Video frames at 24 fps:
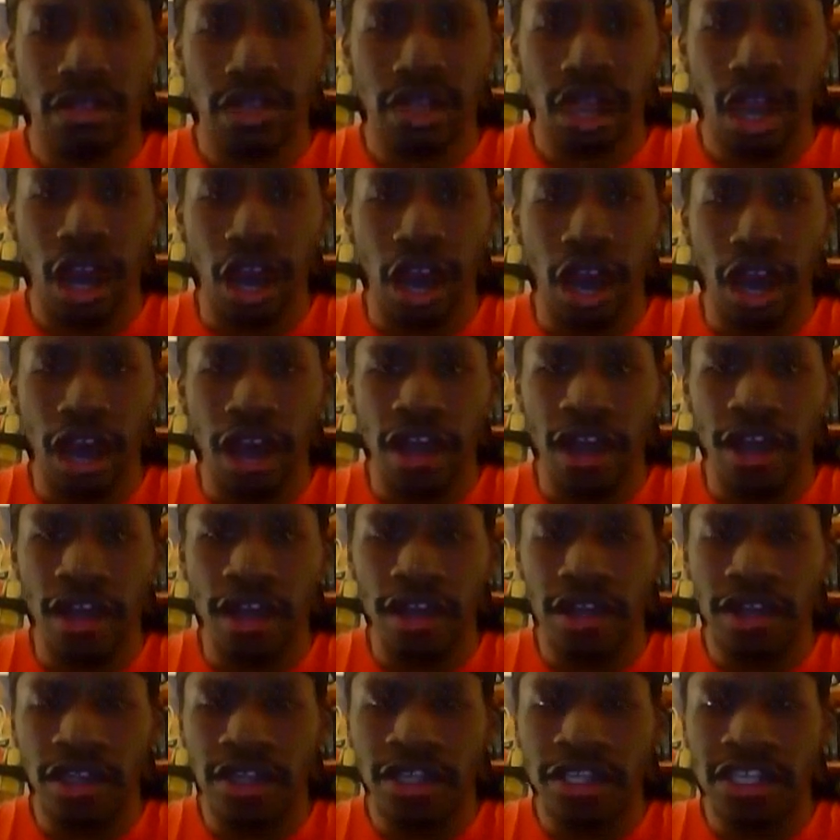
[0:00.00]
Huh?
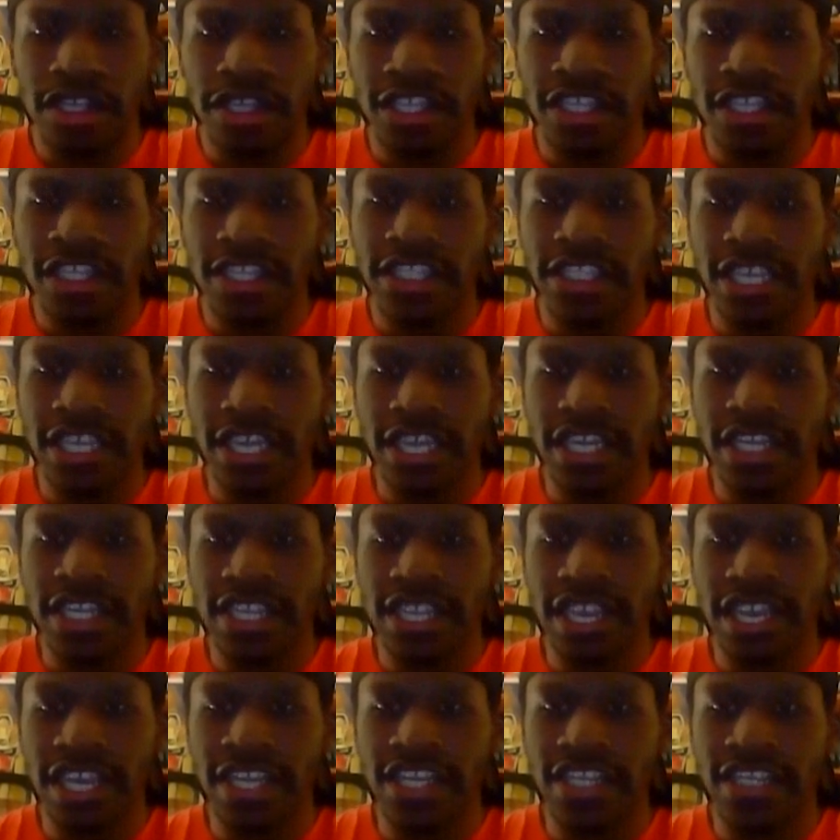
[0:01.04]

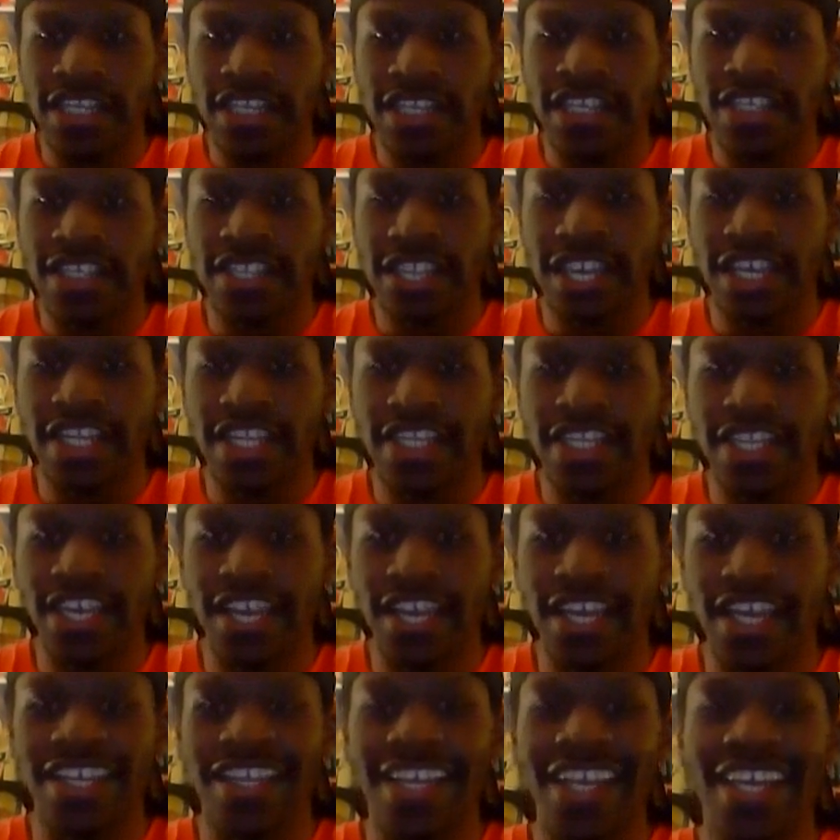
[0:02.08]
Nin.
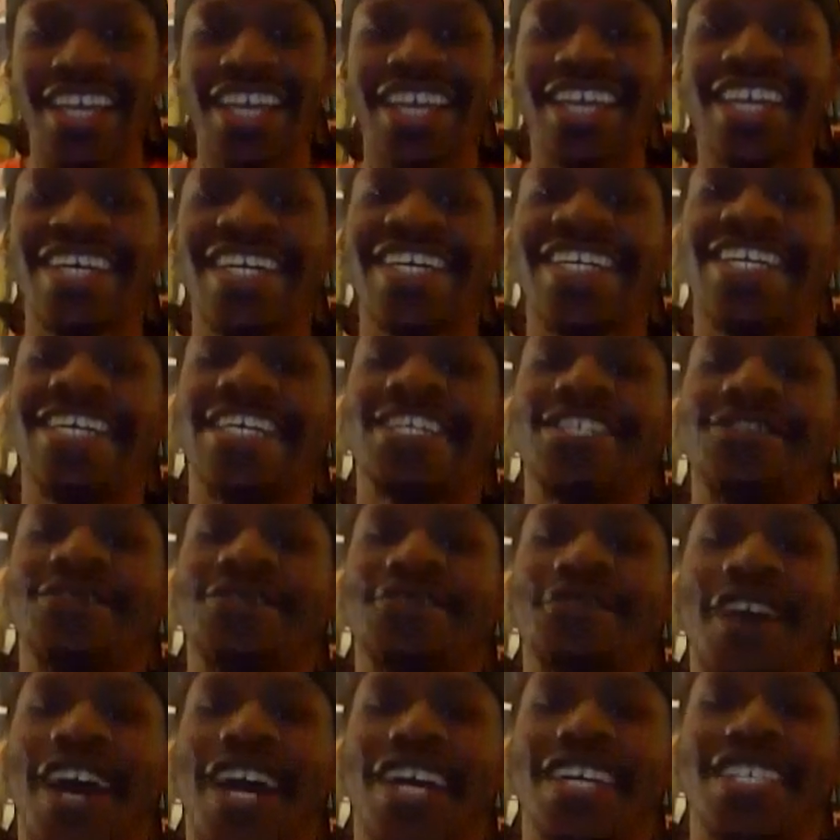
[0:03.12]
It's
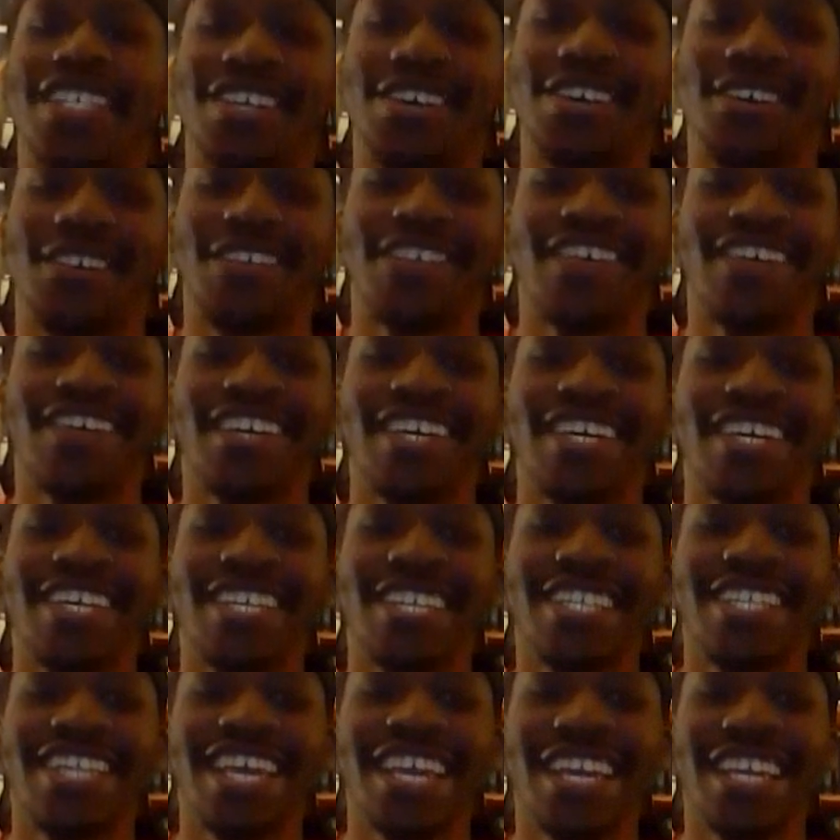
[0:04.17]
Rizo.
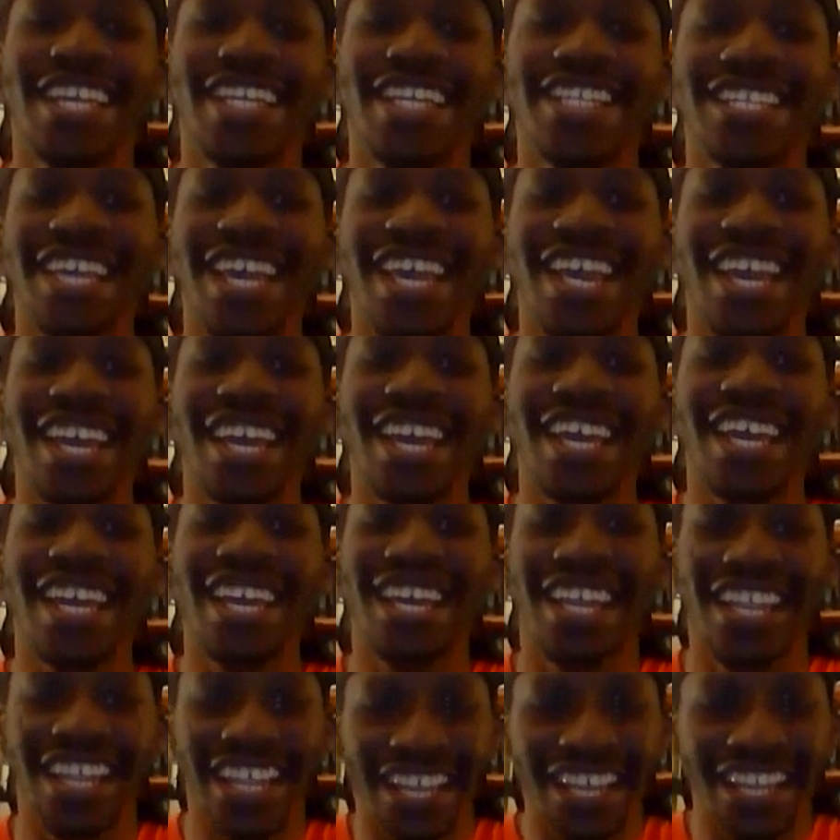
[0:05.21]

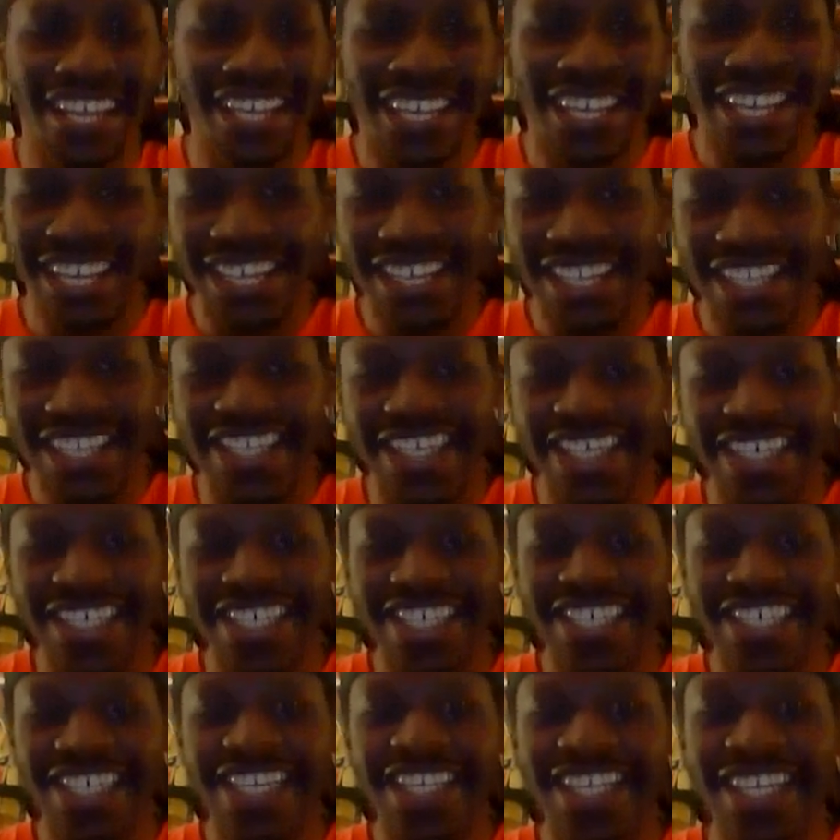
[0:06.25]
Nin. This
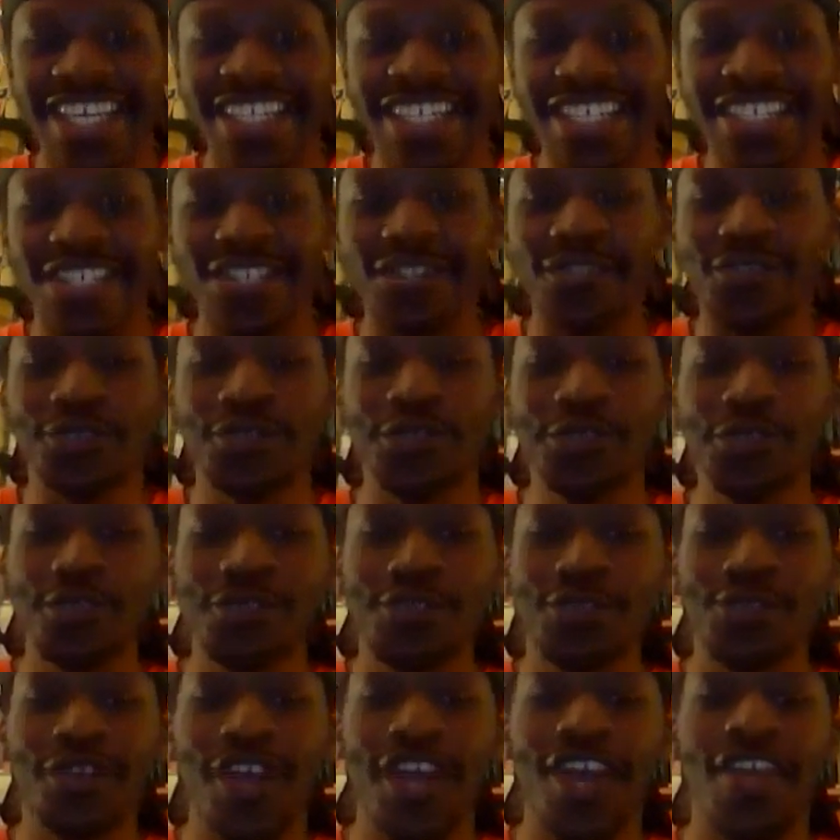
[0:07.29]
is a ninja's true
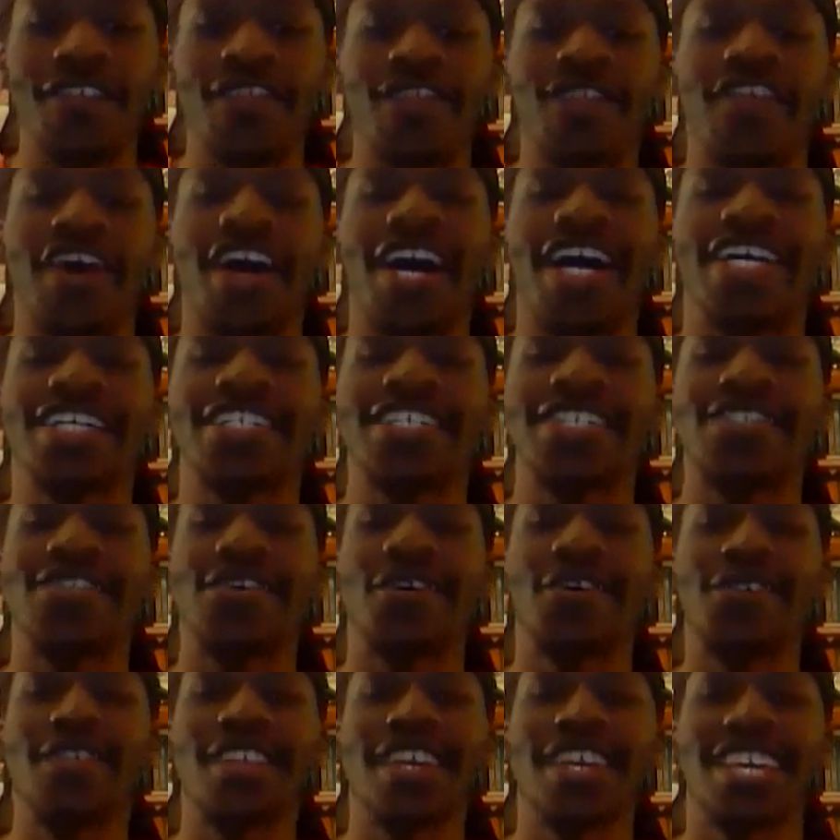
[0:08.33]
strength. I
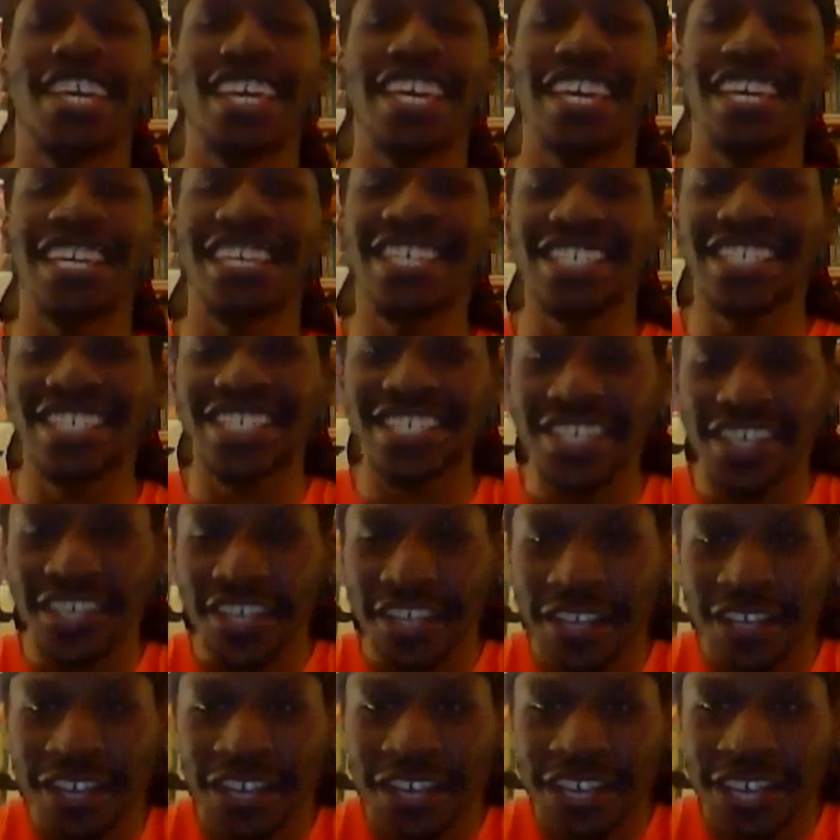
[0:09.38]
stole the keys.
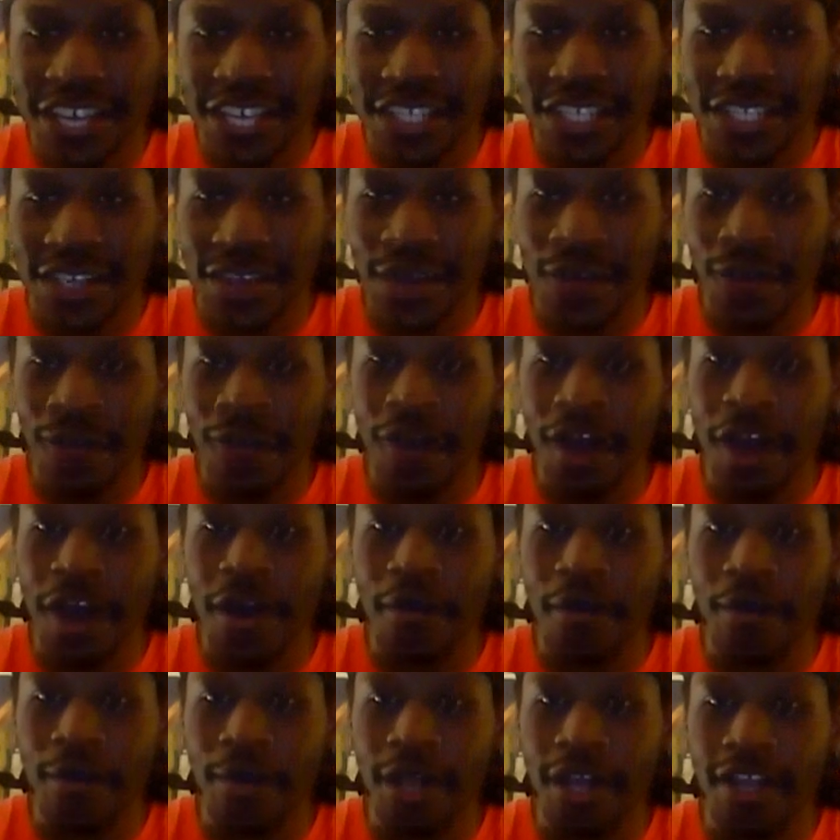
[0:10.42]
It took a
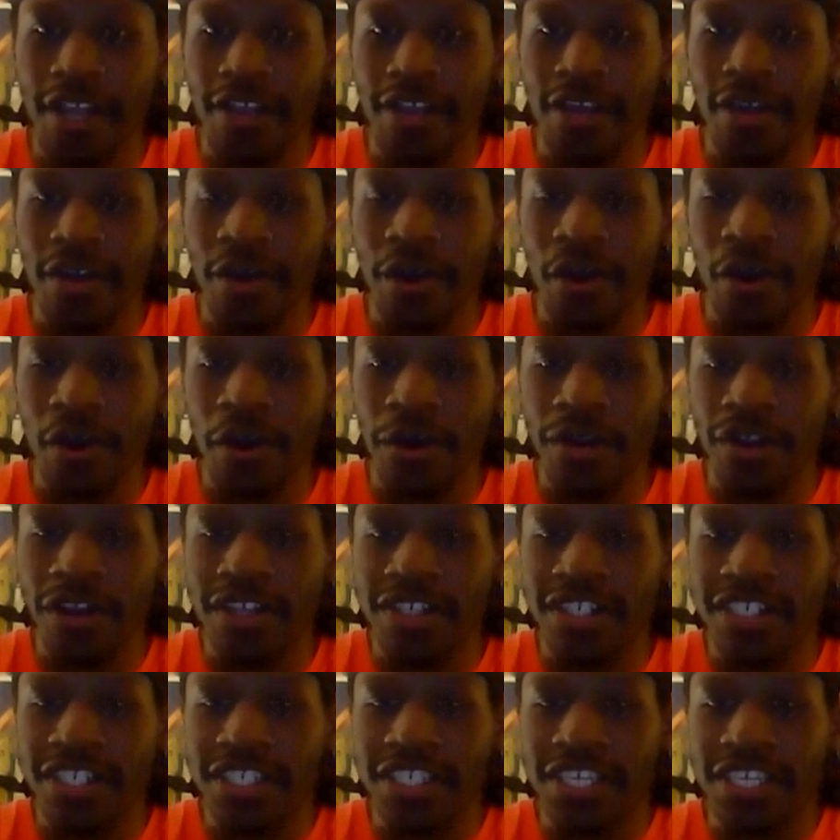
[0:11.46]
while, but hold
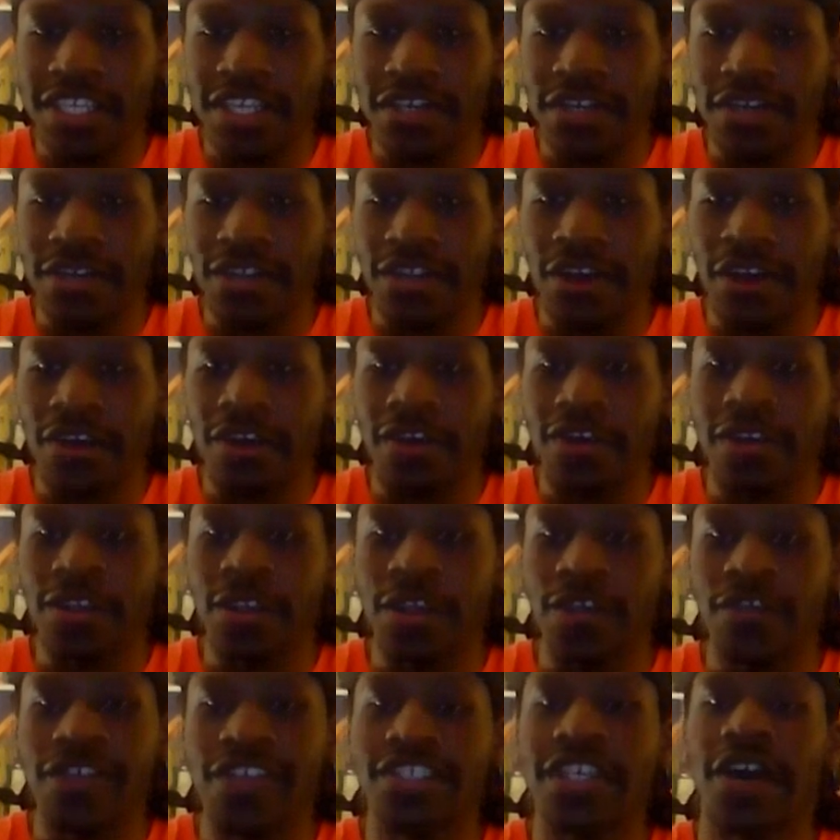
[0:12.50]
on just a little longer,
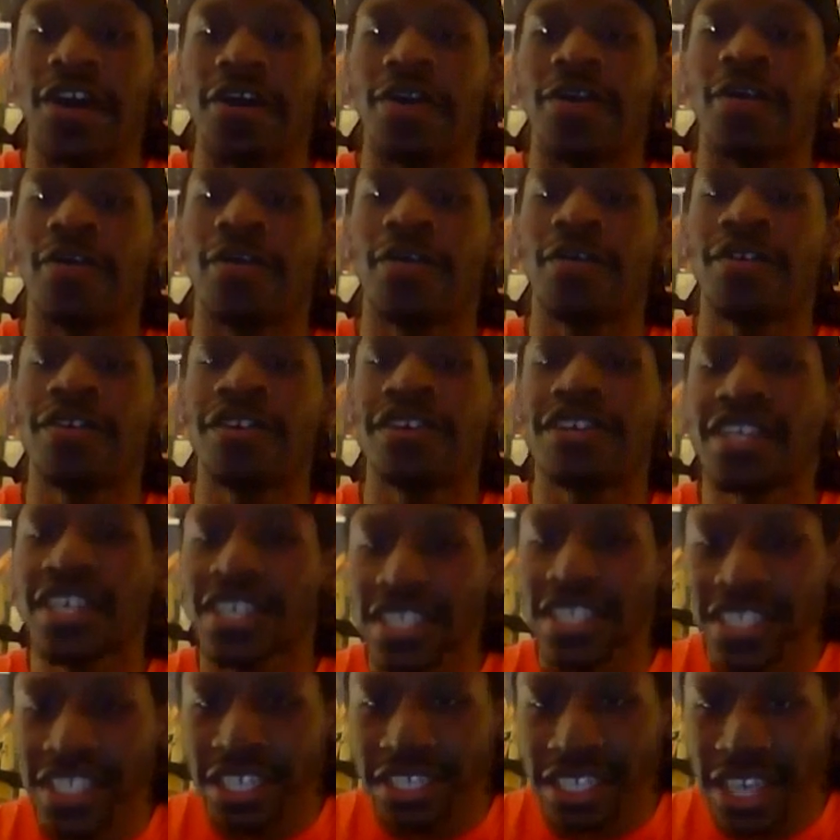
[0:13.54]
Luffy Taro.
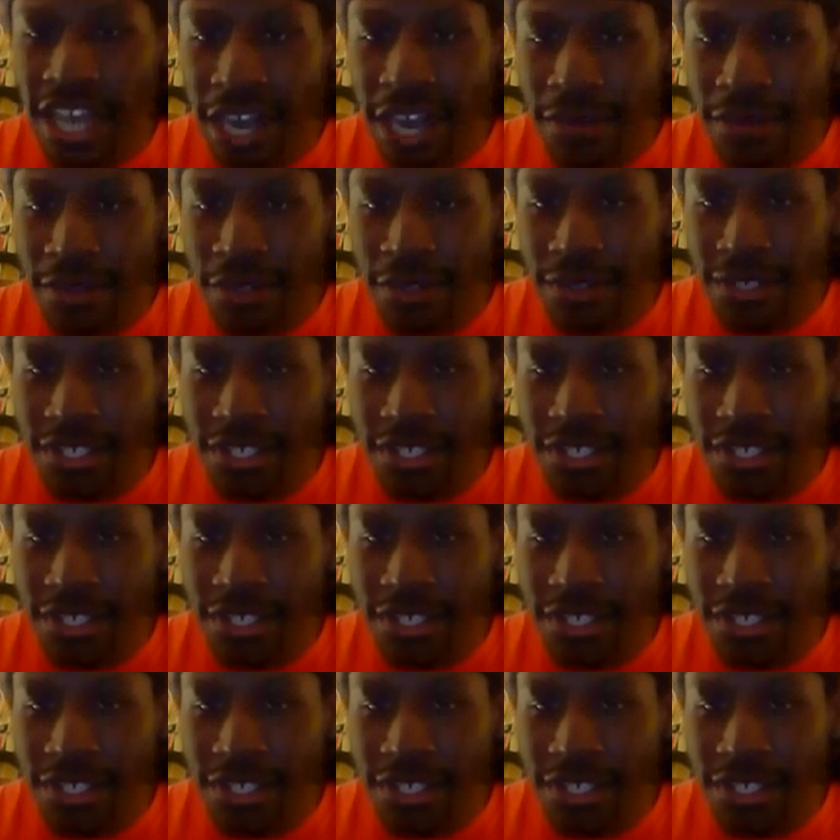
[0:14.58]
The time to